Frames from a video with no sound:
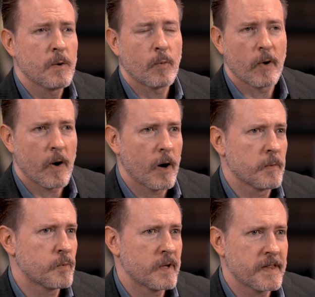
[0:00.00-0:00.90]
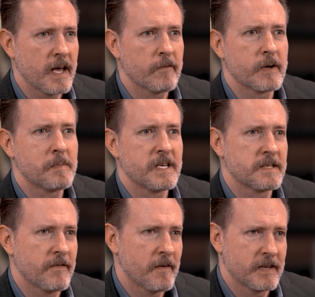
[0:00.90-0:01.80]
we're armed with every
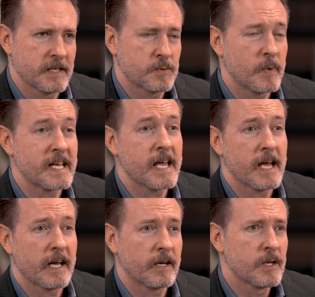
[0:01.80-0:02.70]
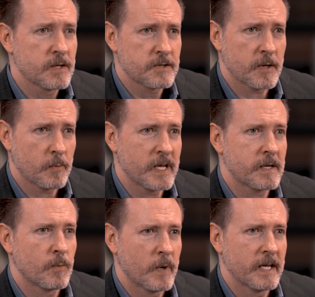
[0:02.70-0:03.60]
piece of evidence we can so that we can